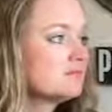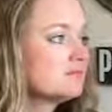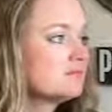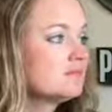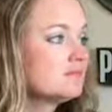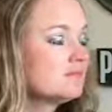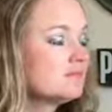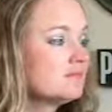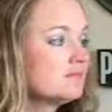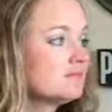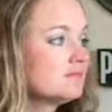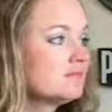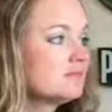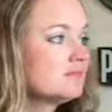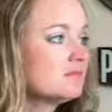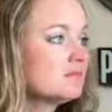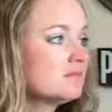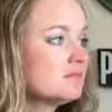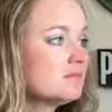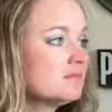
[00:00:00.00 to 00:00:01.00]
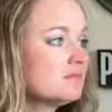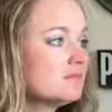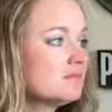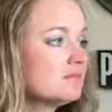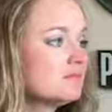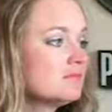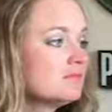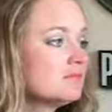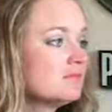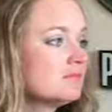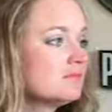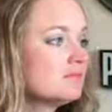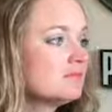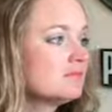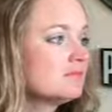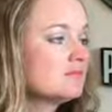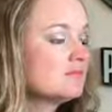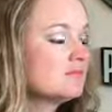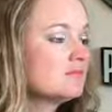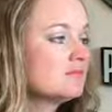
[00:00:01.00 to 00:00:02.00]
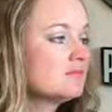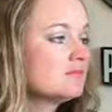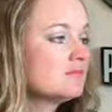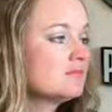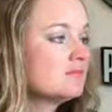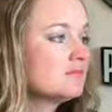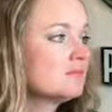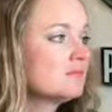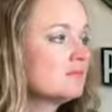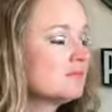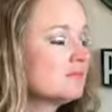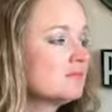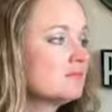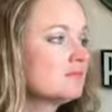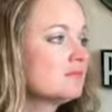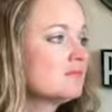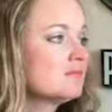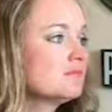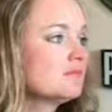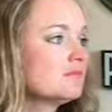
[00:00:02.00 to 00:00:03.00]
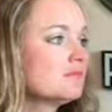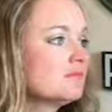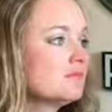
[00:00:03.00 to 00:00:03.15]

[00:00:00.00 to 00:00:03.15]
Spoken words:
(silent)